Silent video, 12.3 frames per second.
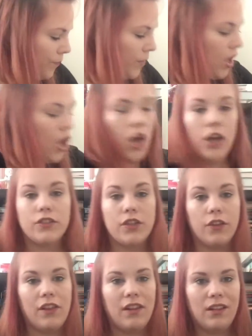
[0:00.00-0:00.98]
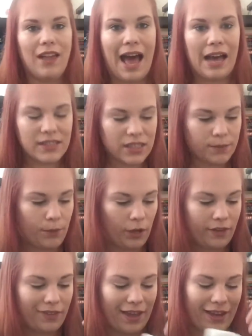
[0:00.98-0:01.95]
So the last
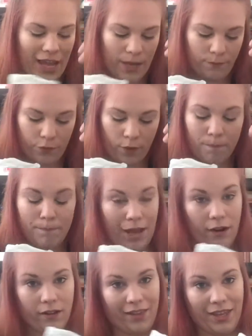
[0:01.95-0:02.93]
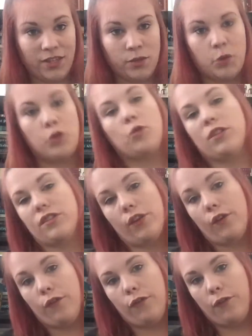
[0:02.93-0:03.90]
book that came from Maryland, which was
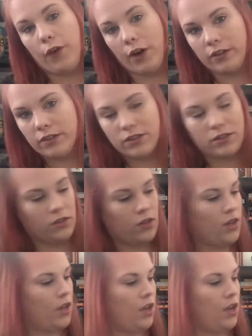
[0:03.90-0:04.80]
the first